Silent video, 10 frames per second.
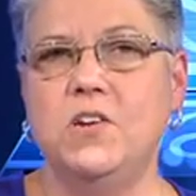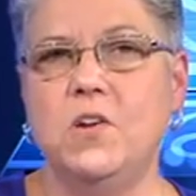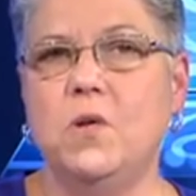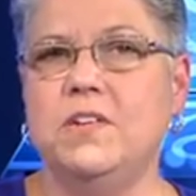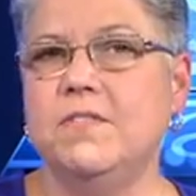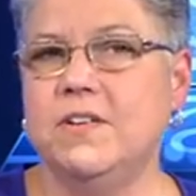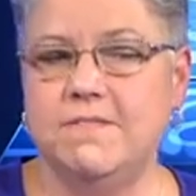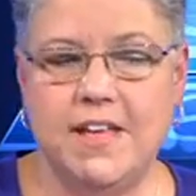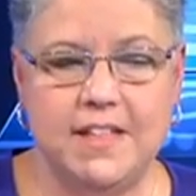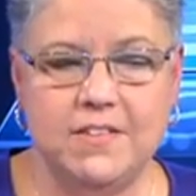You can hold different
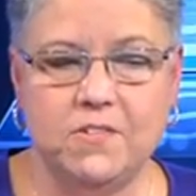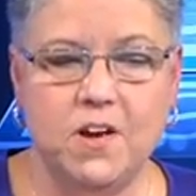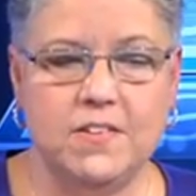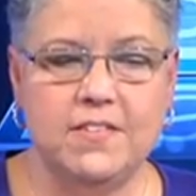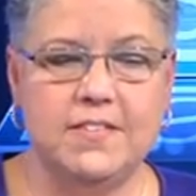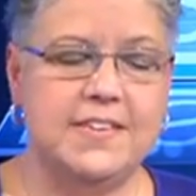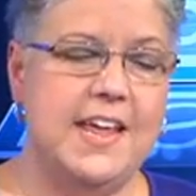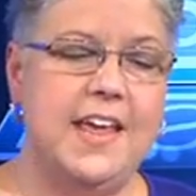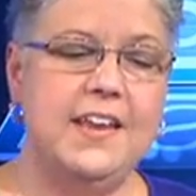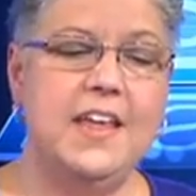events across the
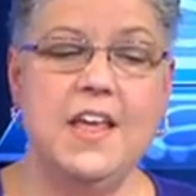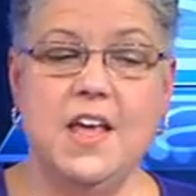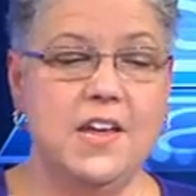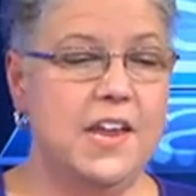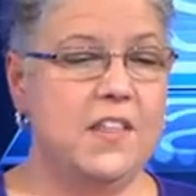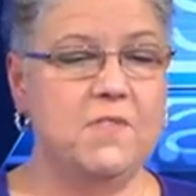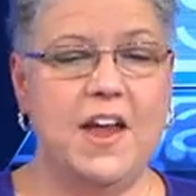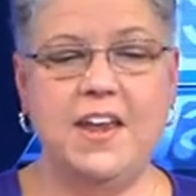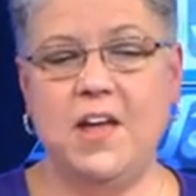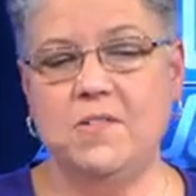state. Get on the
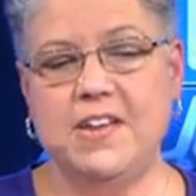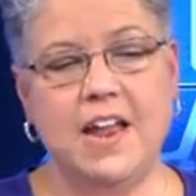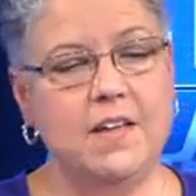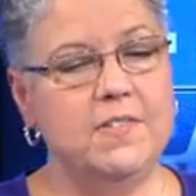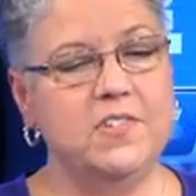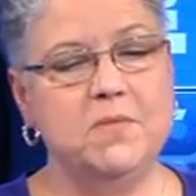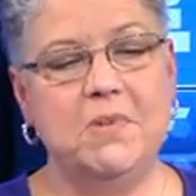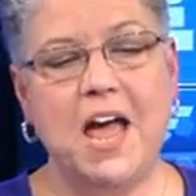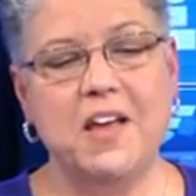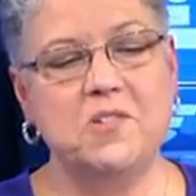radio, television,
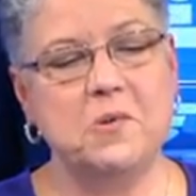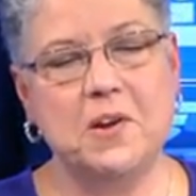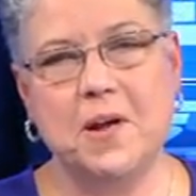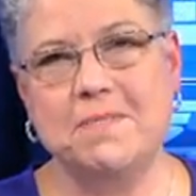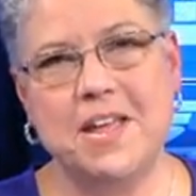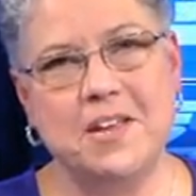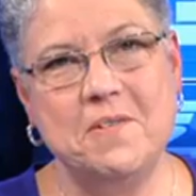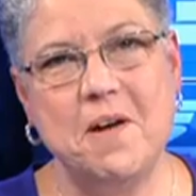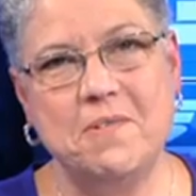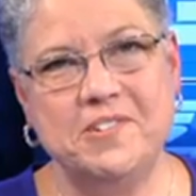blogs, Twitter. I'm telling
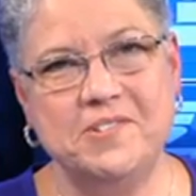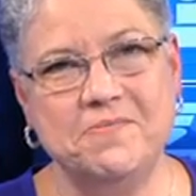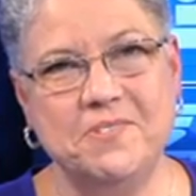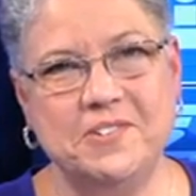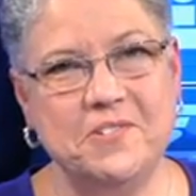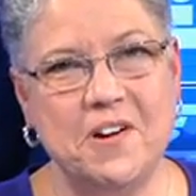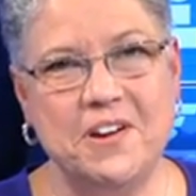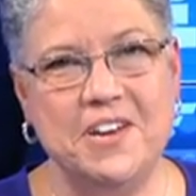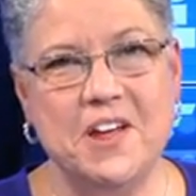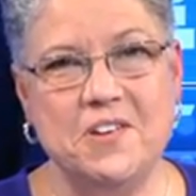you all what you, what you
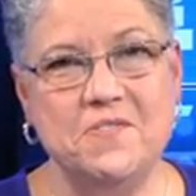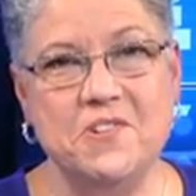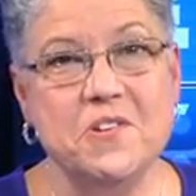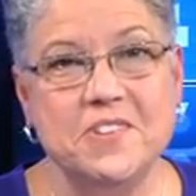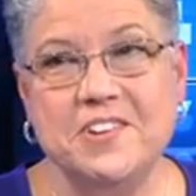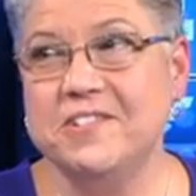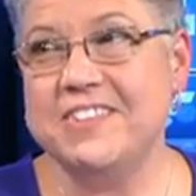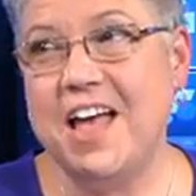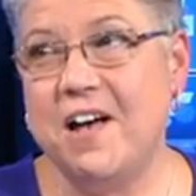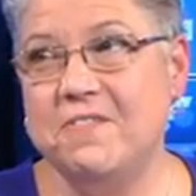already know. You use it
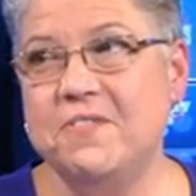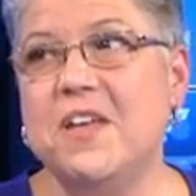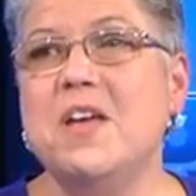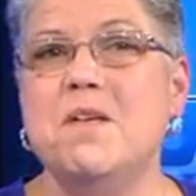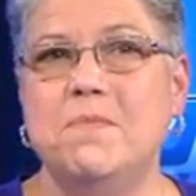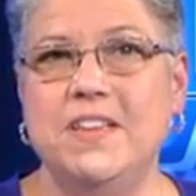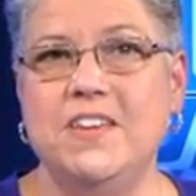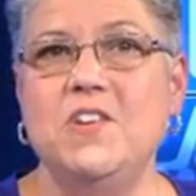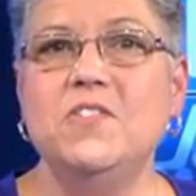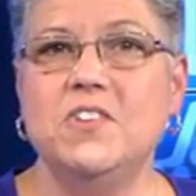yourself, but
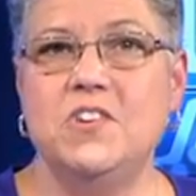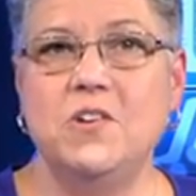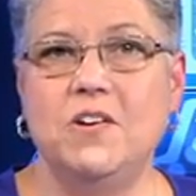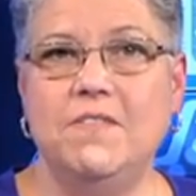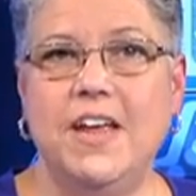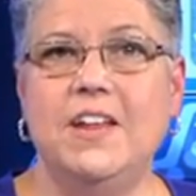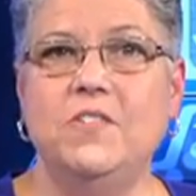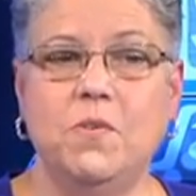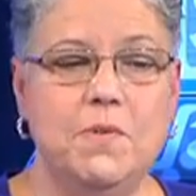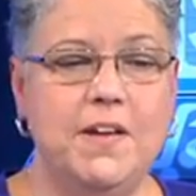use it to your
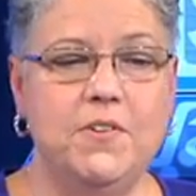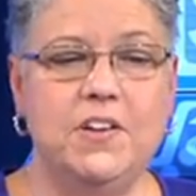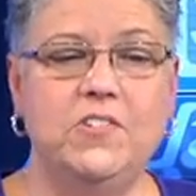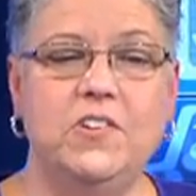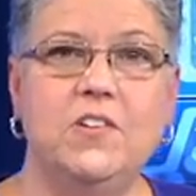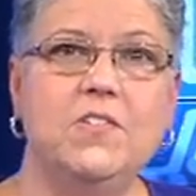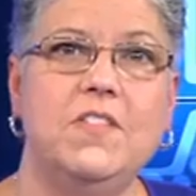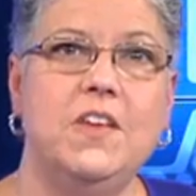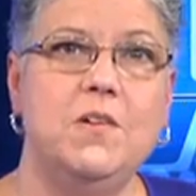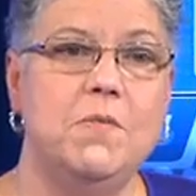advantage for whatever issue
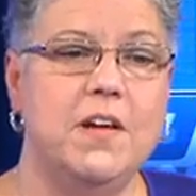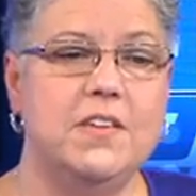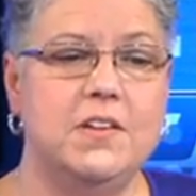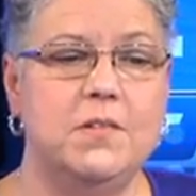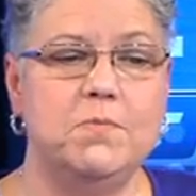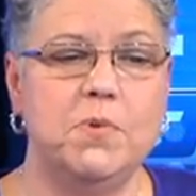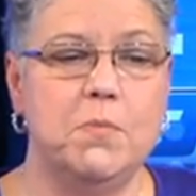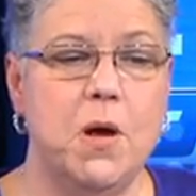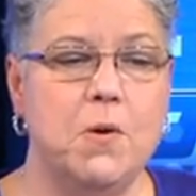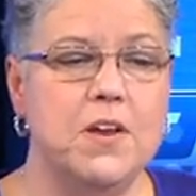that you want to
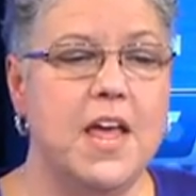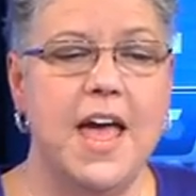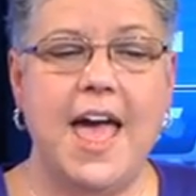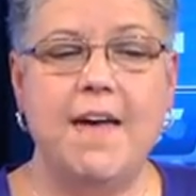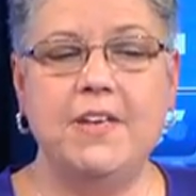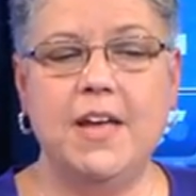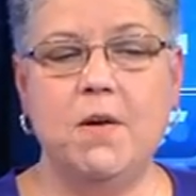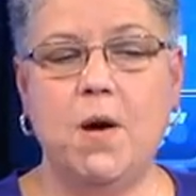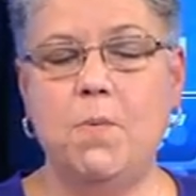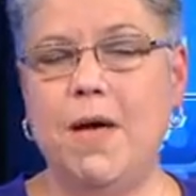promote. Having
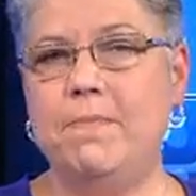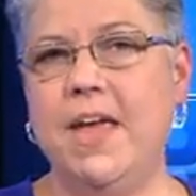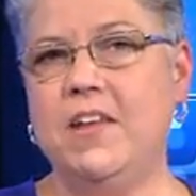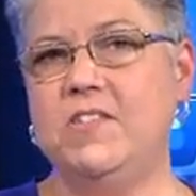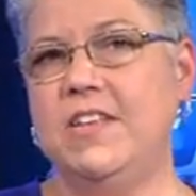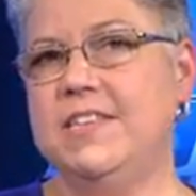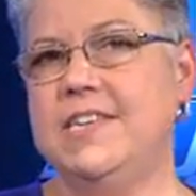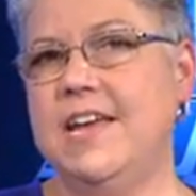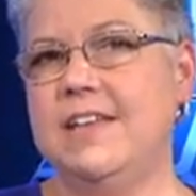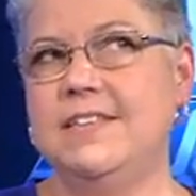a, a web page these
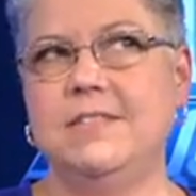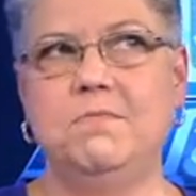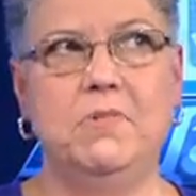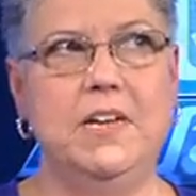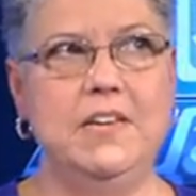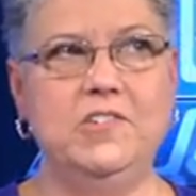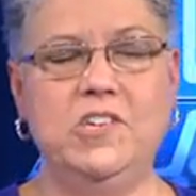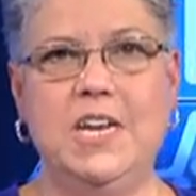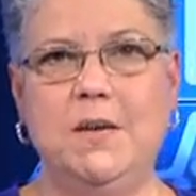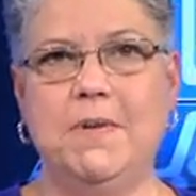days is pretty
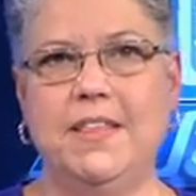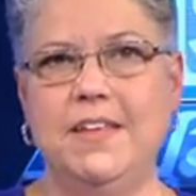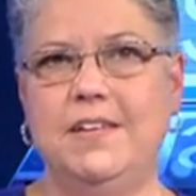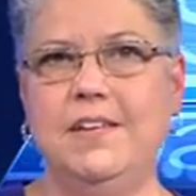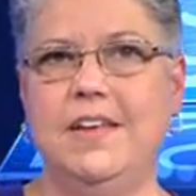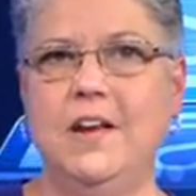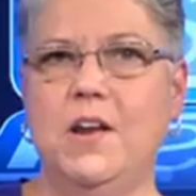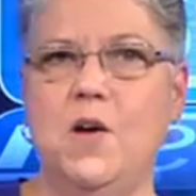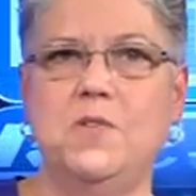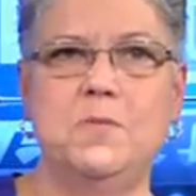cheap. I think you can get
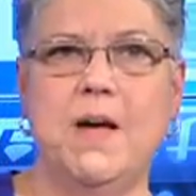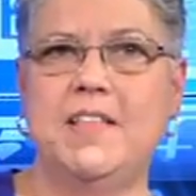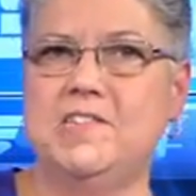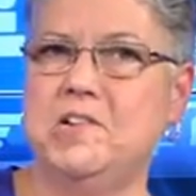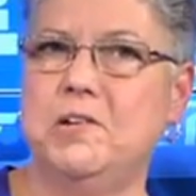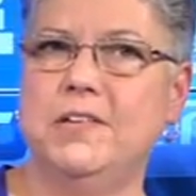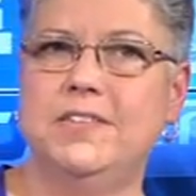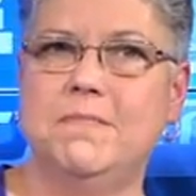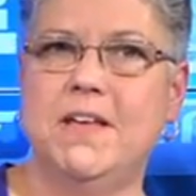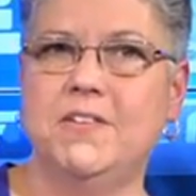on HostMonster
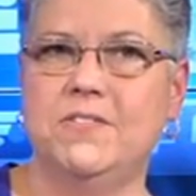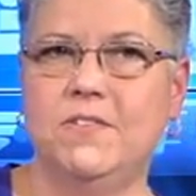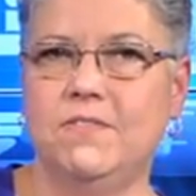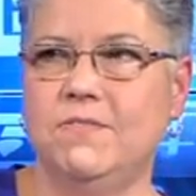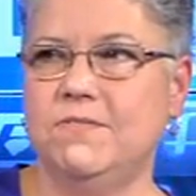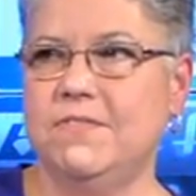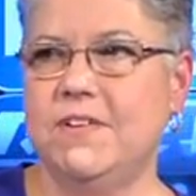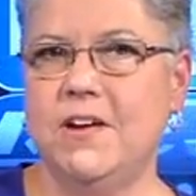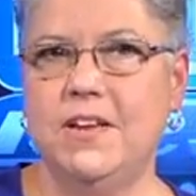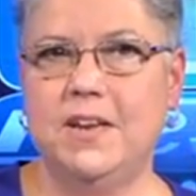and some others for
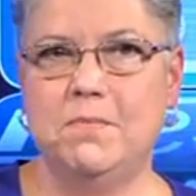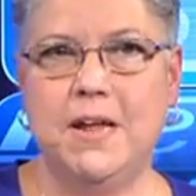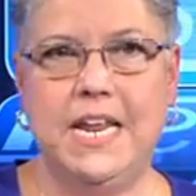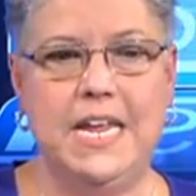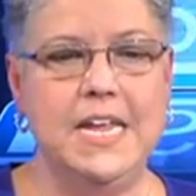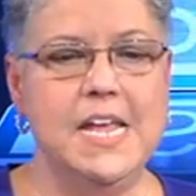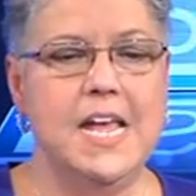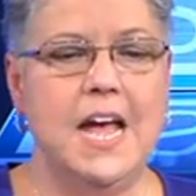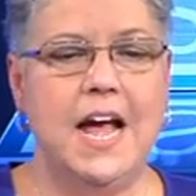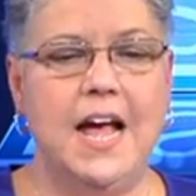very little money.
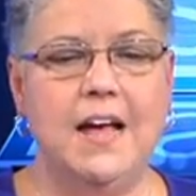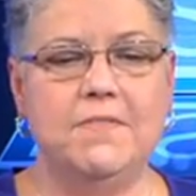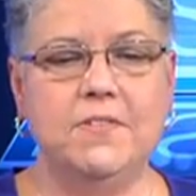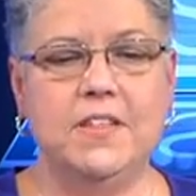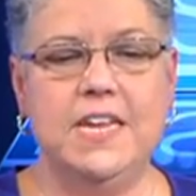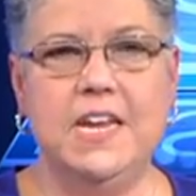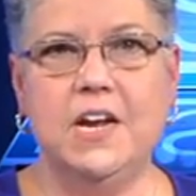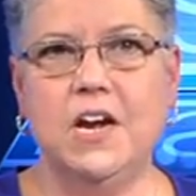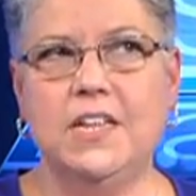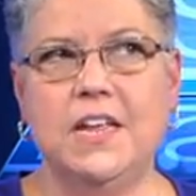uh, for the
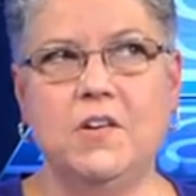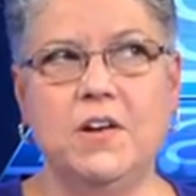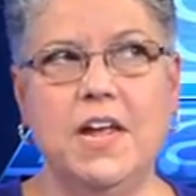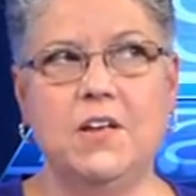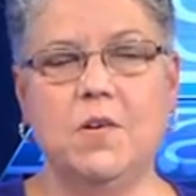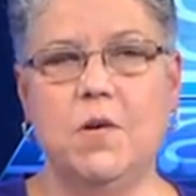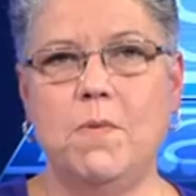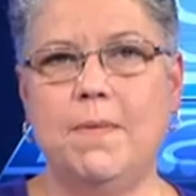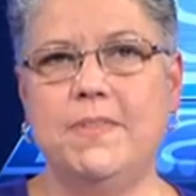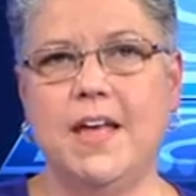year, and then create your own
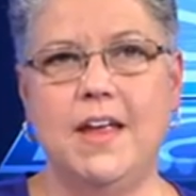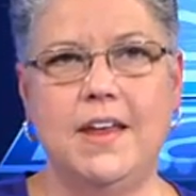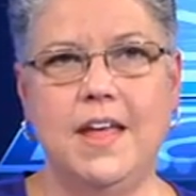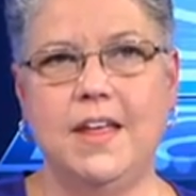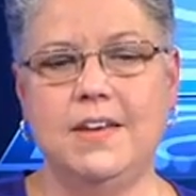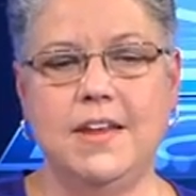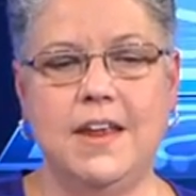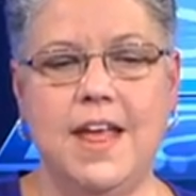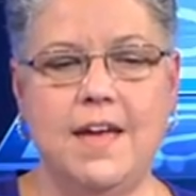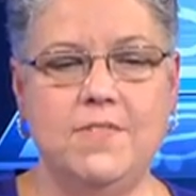website and,
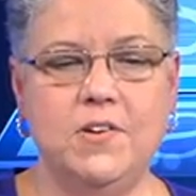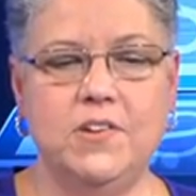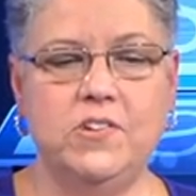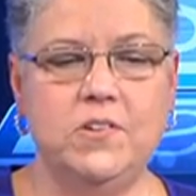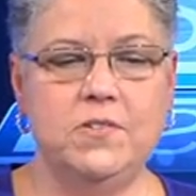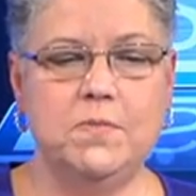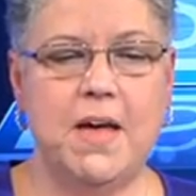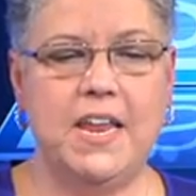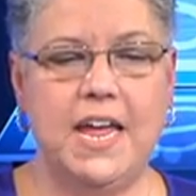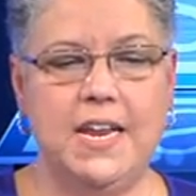and have your issue
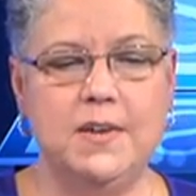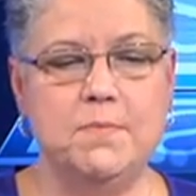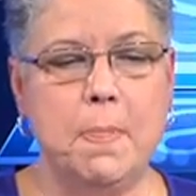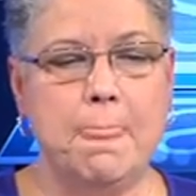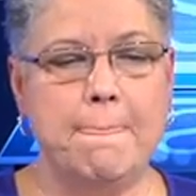spotlighted.